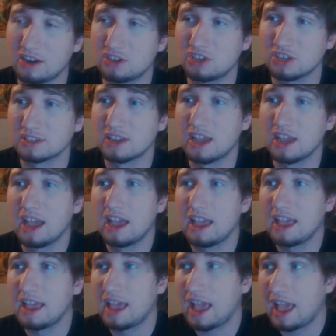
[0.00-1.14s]
It's just
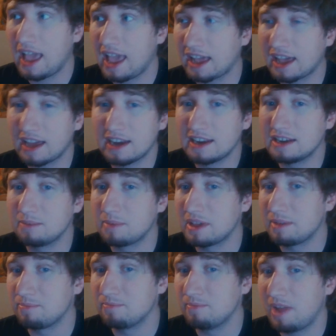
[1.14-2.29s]
it cut into me